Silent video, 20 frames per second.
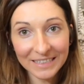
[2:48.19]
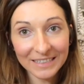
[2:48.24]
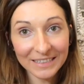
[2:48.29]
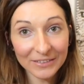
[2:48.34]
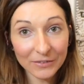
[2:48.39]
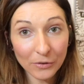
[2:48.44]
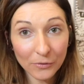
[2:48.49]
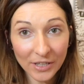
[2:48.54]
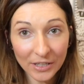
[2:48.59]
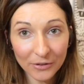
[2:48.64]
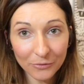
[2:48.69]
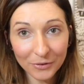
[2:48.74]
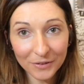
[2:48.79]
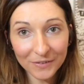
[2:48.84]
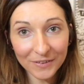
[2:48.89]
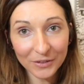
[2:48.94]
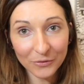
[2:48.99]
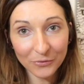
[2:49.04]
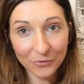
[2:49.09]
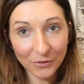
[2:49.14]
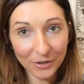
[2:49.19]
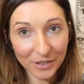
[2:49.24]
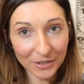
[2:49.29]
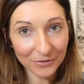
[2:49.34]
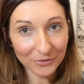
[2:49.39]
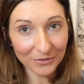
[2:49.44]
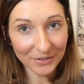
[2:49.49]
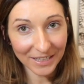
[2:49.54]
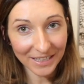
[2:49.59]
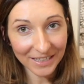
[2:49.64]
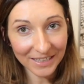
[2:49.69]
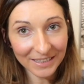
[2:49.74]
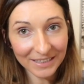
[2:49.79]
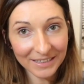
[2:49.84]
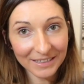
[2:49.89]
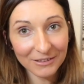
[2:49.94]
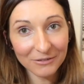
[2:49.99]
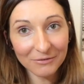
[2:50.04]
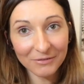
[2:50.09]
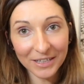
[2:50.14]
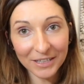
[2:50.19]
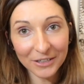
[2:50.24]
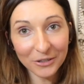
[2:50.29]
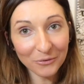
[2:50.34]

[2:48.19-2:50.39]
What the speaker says: So that was it for today. Thank